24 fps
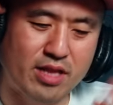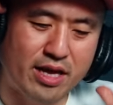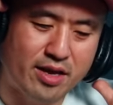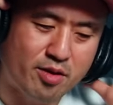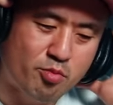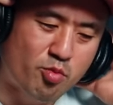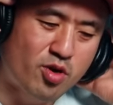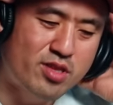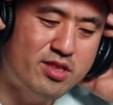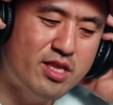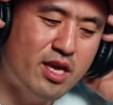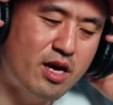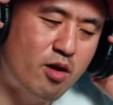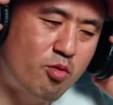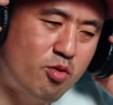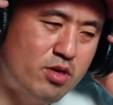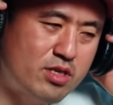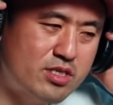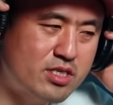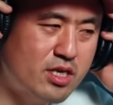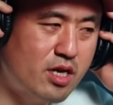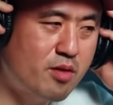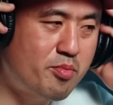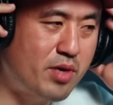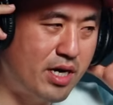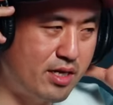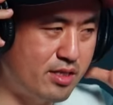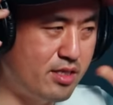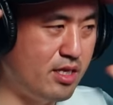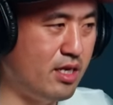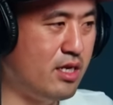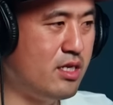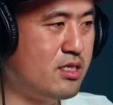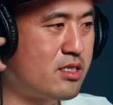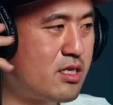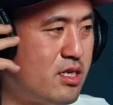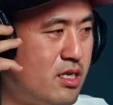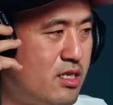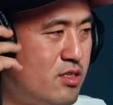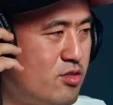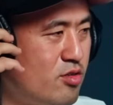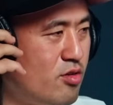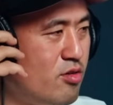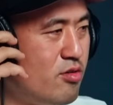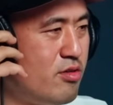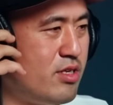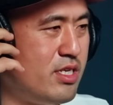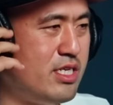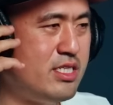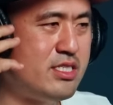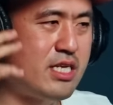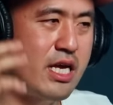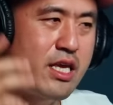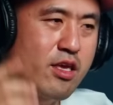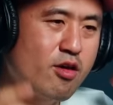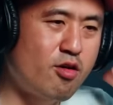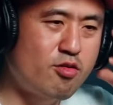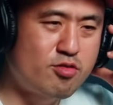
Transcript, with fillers: like one thing I want to say about Diddy's kid too, he's like,